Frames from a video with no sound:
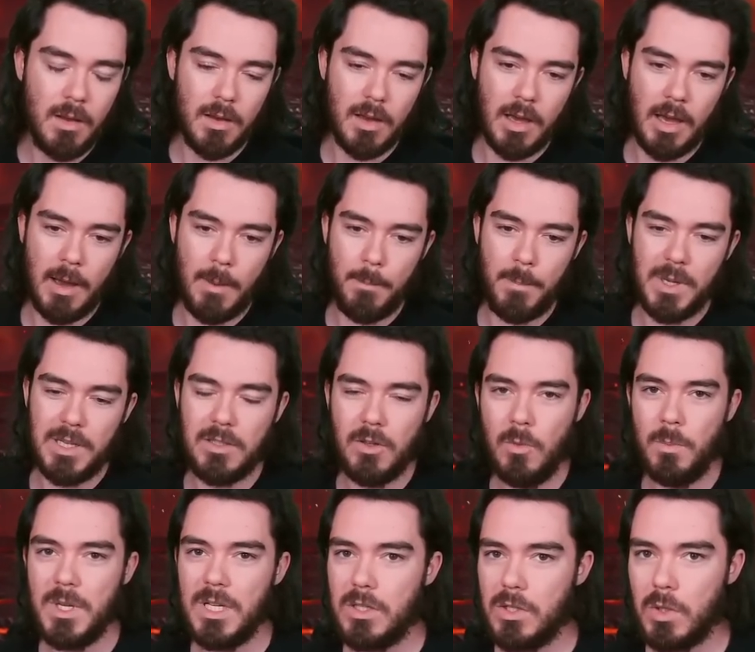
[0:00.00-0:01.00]
Um, but
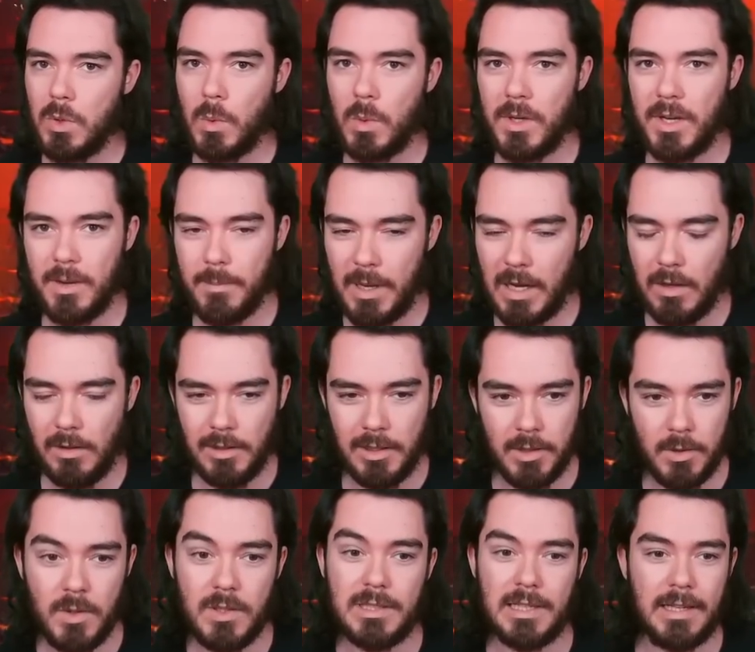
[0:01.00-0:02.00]
don't be too worried about
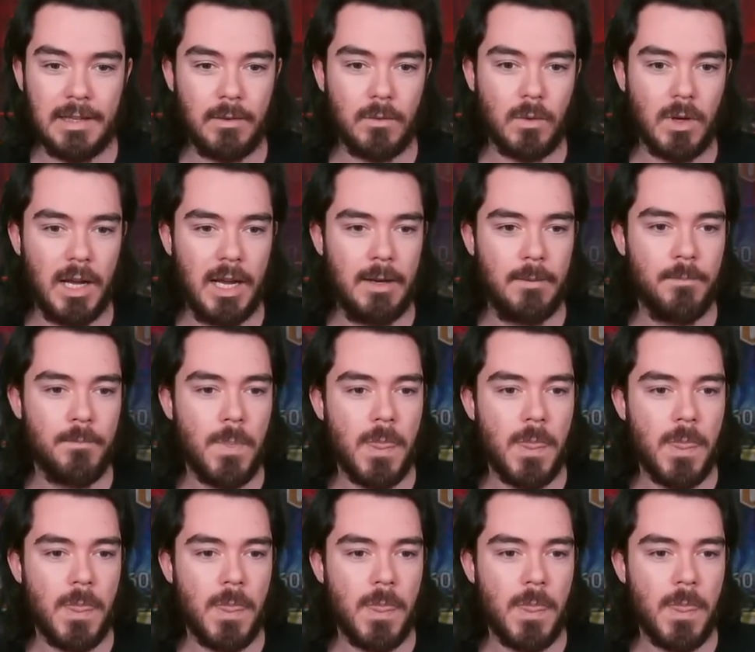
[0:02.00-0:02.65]
losing, right?